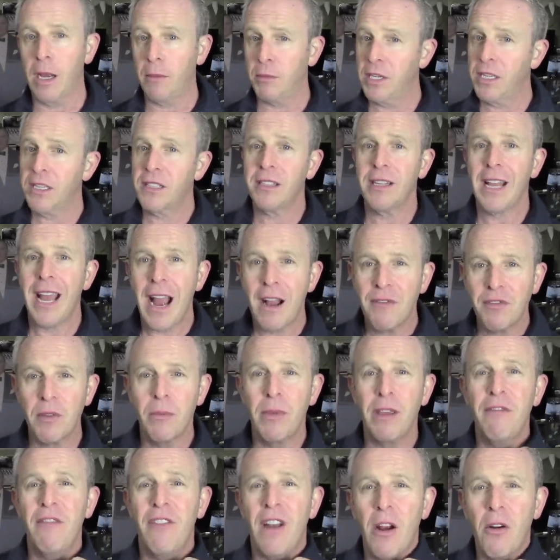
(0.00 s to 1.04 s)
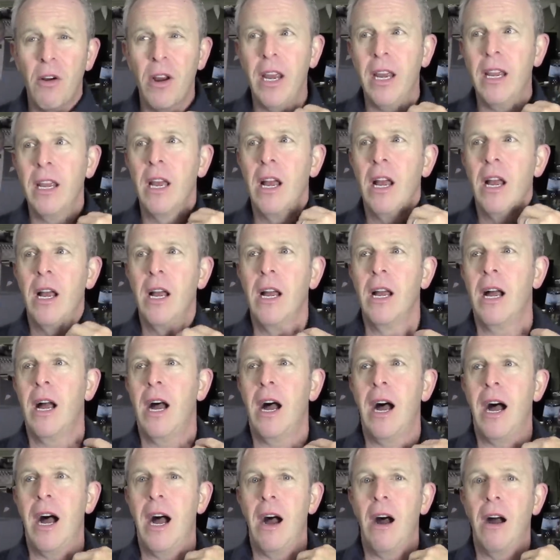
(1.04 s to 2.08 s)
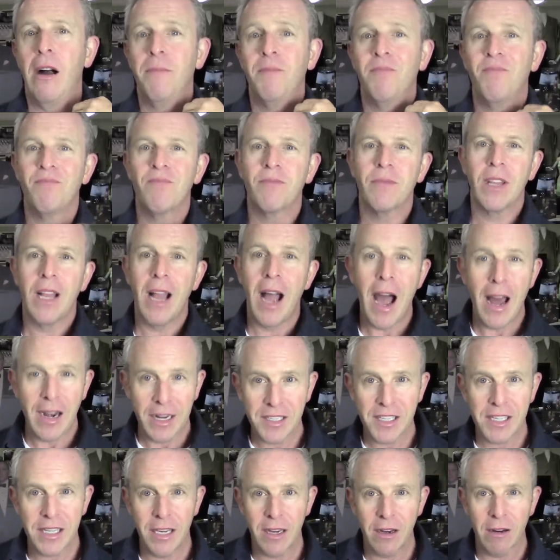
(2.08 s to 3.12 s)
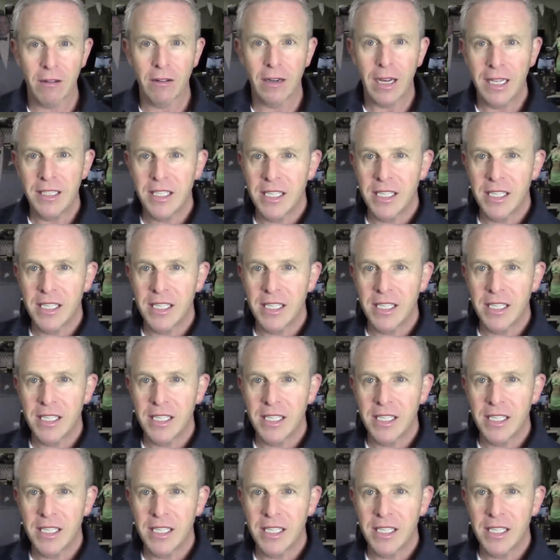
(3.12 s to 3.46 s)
I just have to be very honest here and